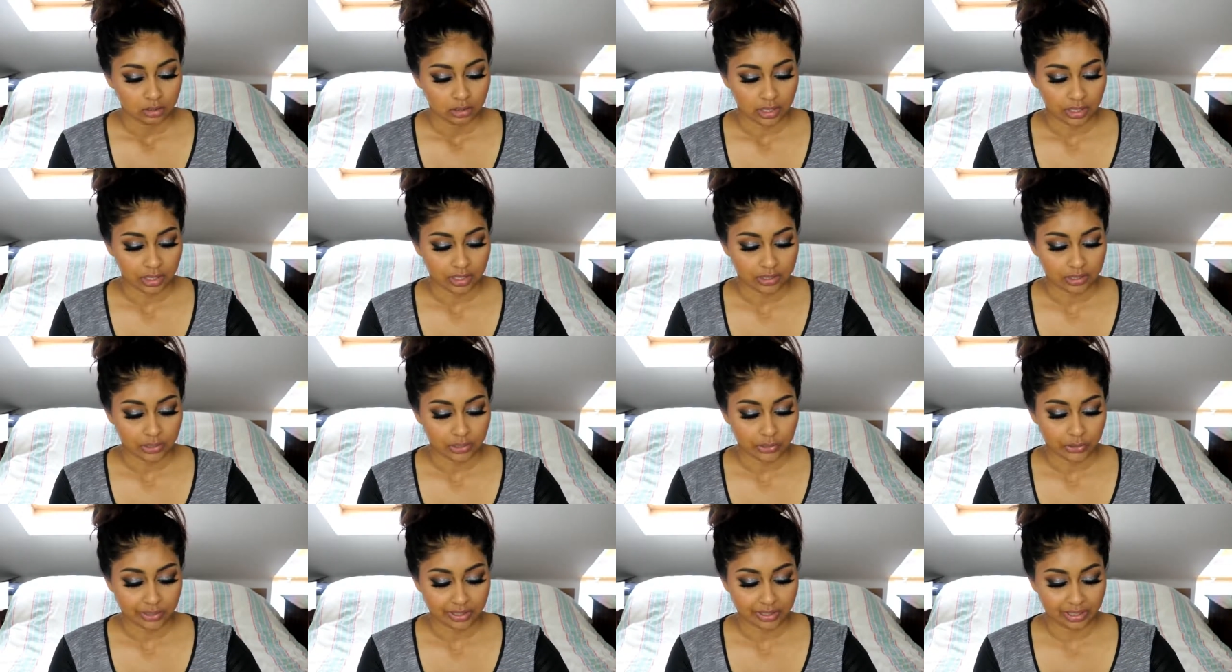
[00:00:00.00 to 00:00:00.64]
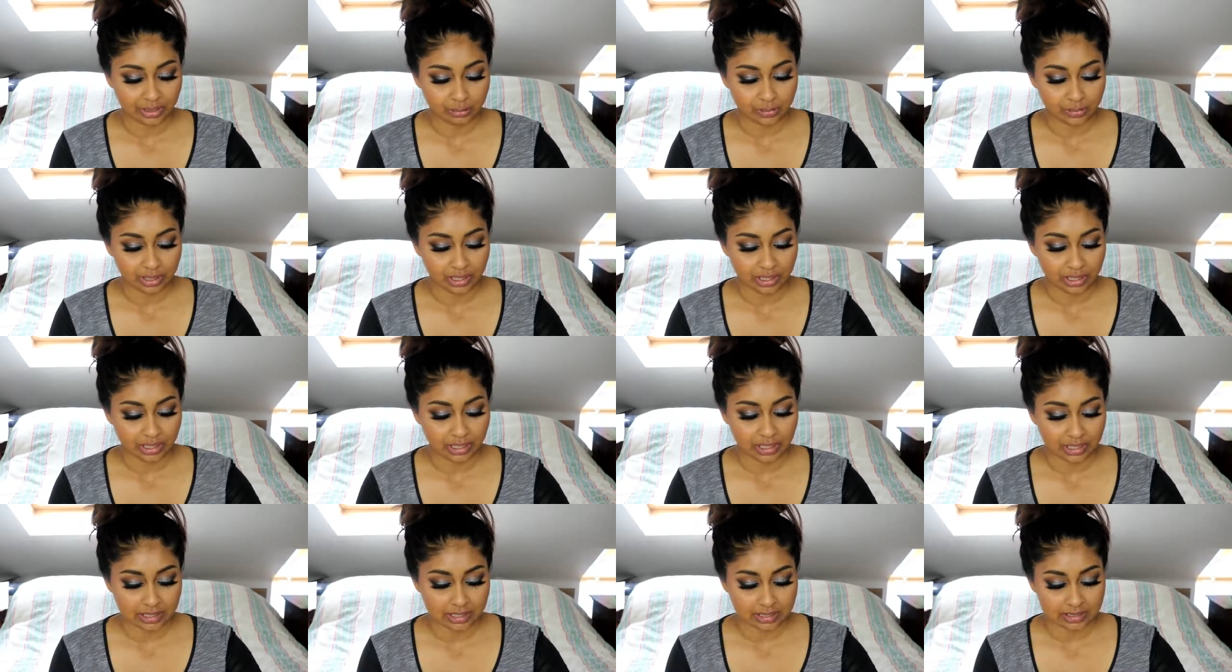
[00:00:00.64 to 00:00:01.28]
and
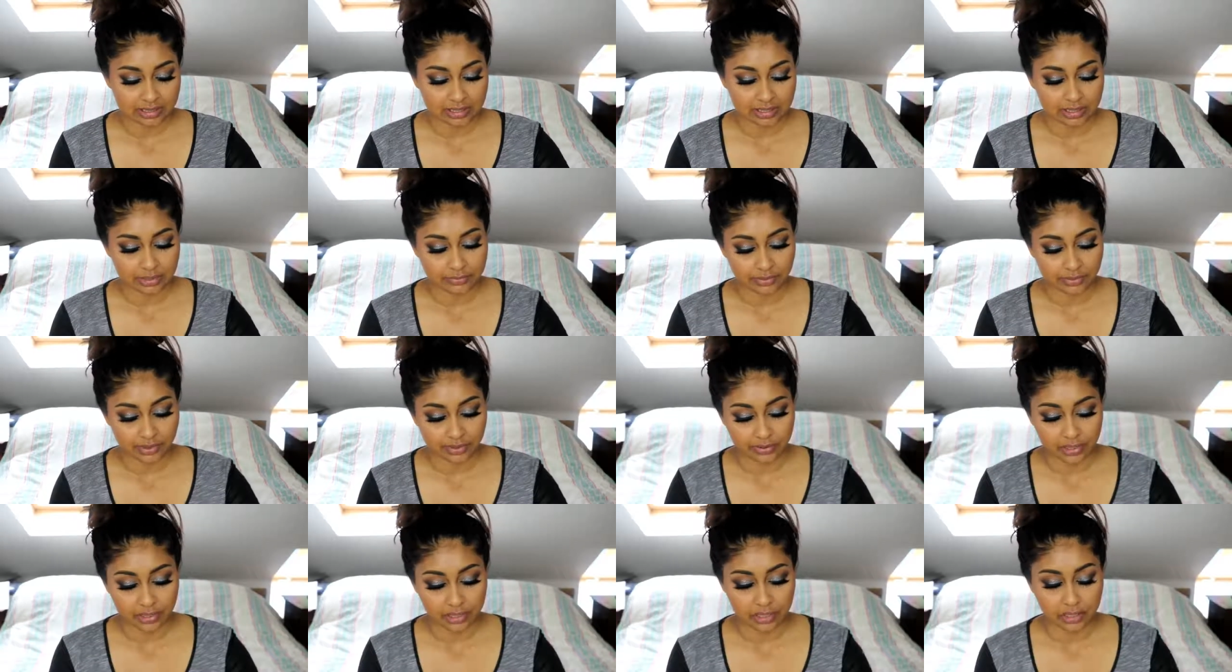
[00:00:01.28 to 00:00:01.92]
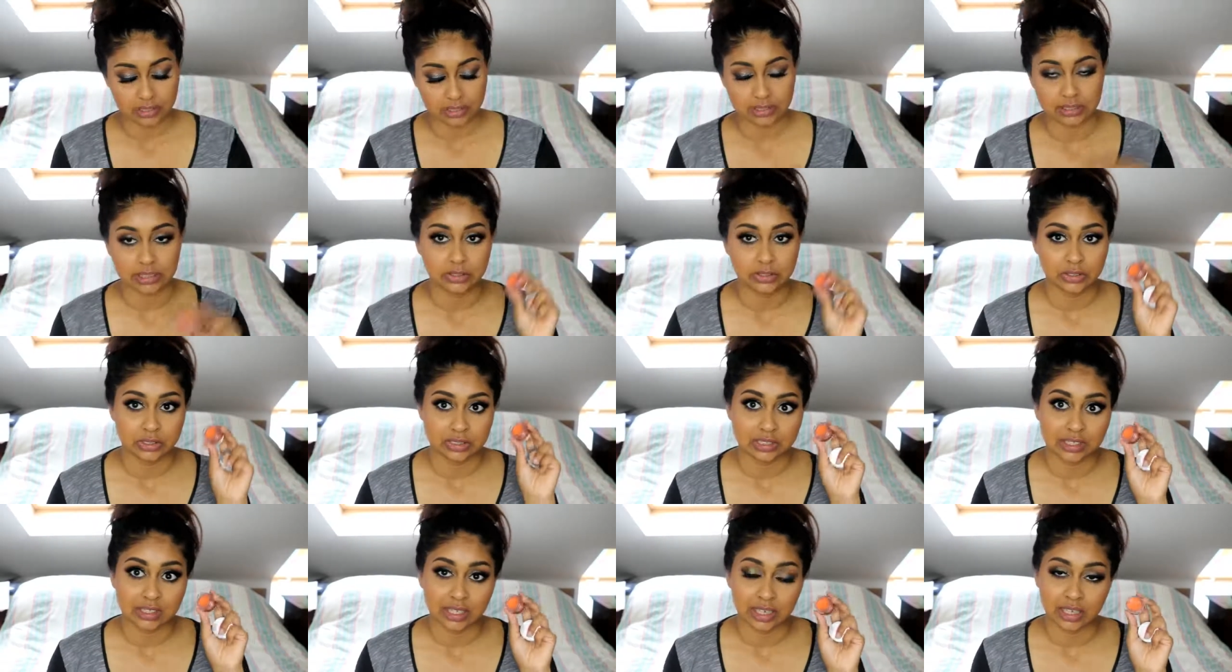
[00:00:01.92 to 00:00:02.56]
creamy, and it sits very nicely on
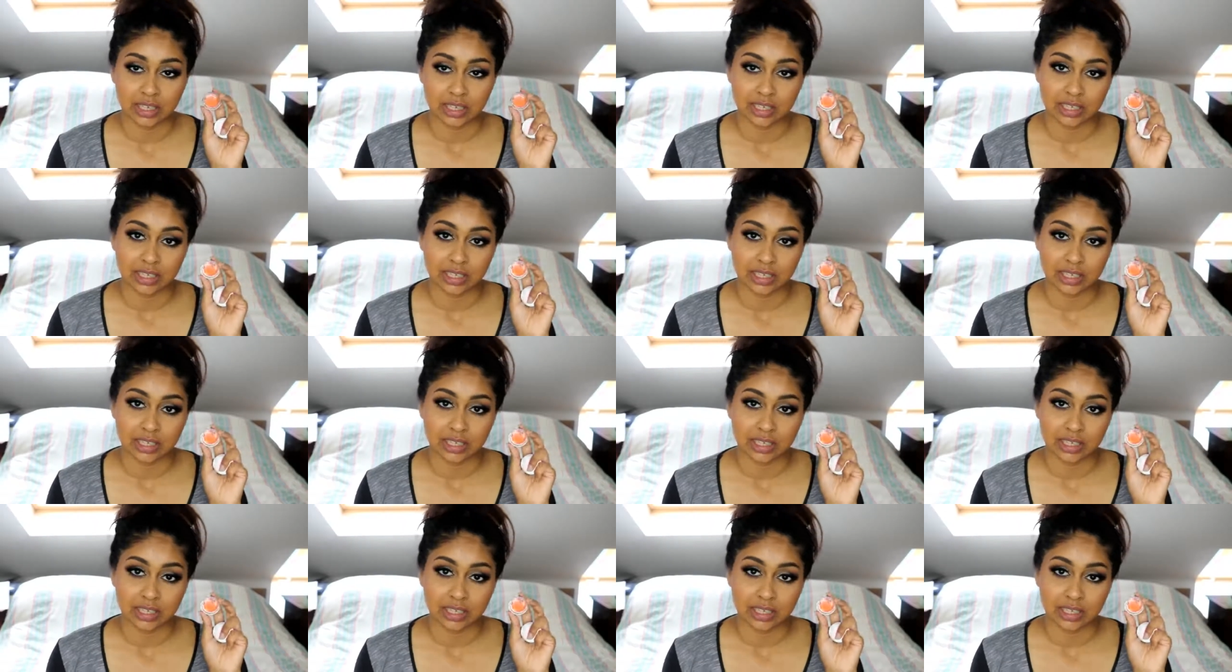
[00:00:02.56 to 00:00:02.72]
the skin.